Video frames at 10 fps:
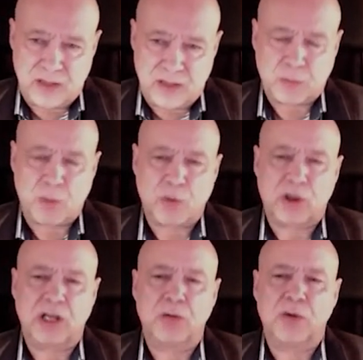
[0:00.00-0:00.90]
this. We're
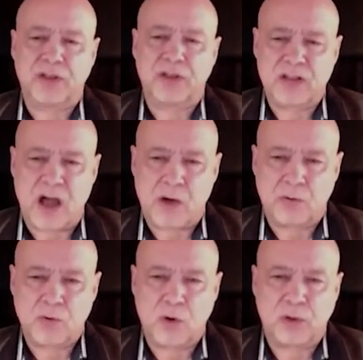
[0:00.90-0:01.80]
working with this now
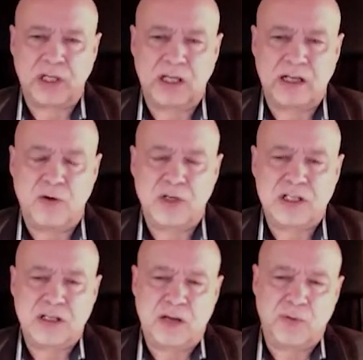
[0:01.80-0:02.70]
and rolling it
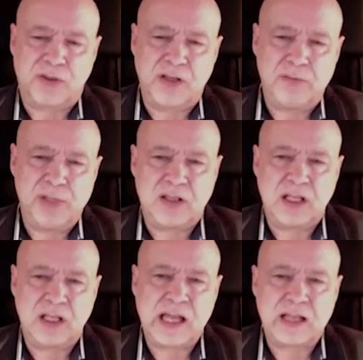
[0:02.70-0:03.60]
out with
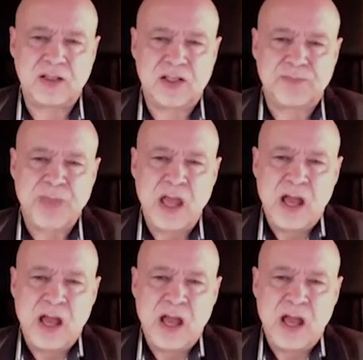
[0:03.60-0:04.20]
EPC Lens.